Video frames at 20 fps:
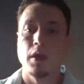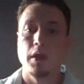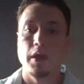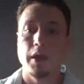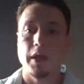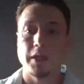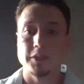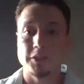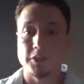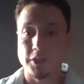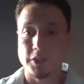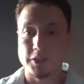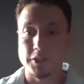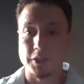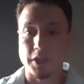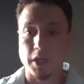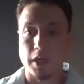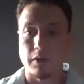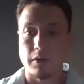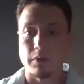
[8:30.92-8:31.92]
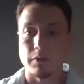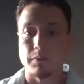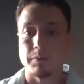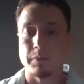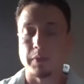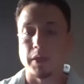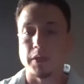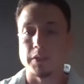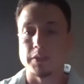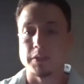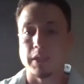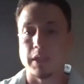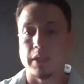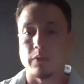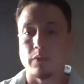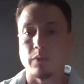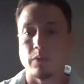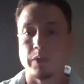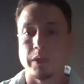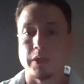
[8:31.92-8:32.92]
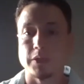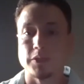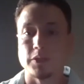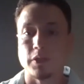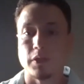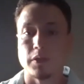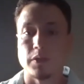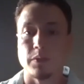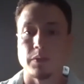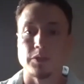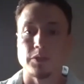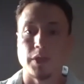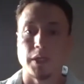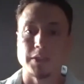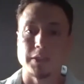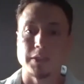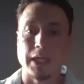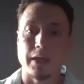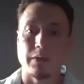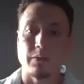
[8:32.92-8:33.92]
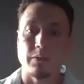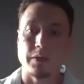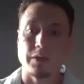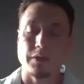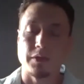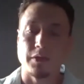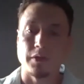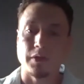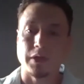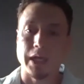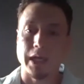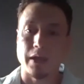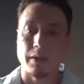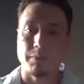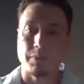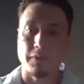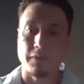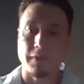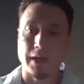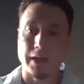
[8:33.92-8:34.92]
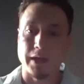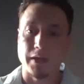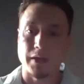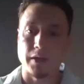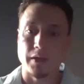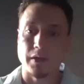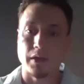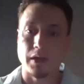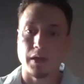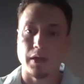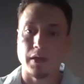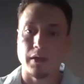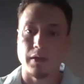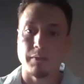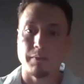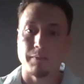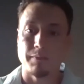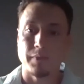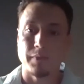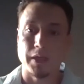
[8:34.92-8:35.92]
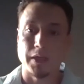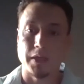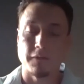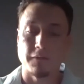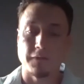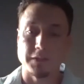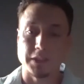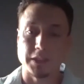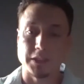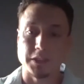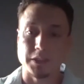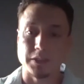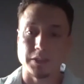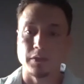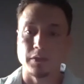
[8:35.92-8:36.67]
it's good to know, because then we can start to address that with your care provider and your physician.